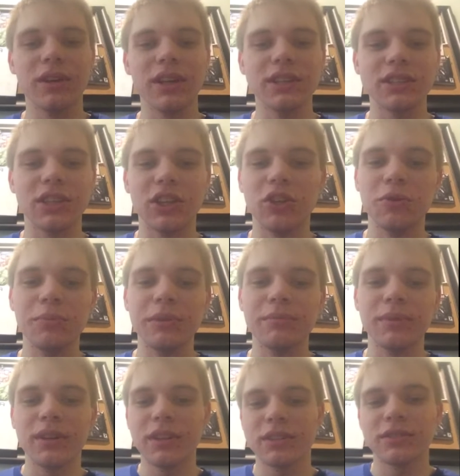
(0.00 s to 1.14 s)
it's a human, but
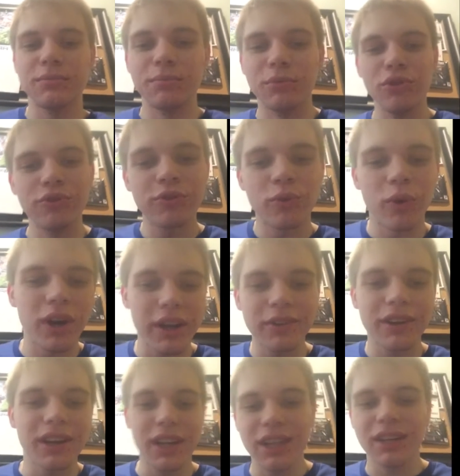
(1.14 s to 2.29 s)
it doesn't move quite
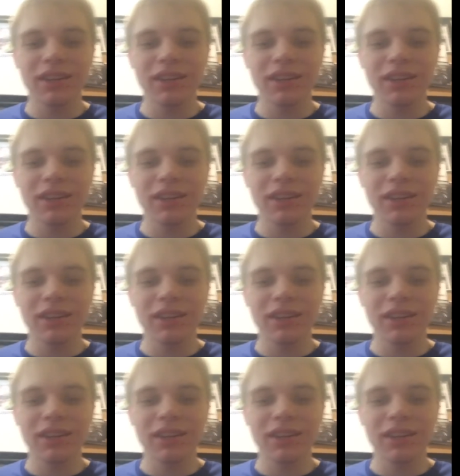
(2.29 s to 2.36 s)
right.